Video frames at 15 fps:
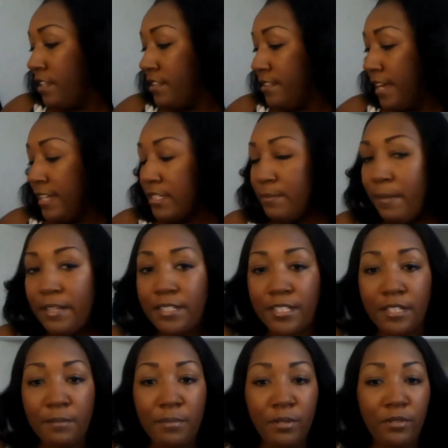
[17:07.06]
that's my
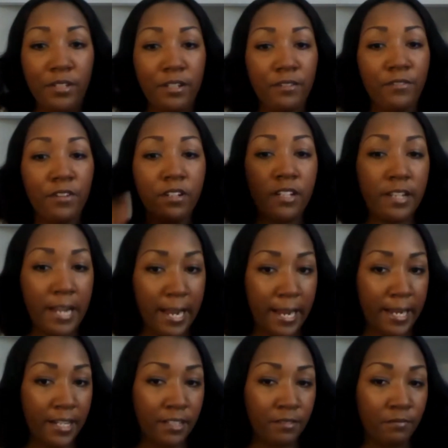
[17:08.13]
simple look for
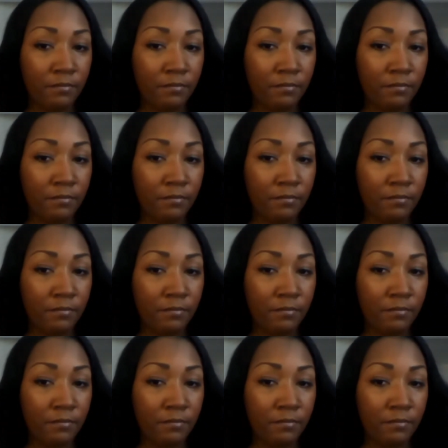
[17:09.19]
today.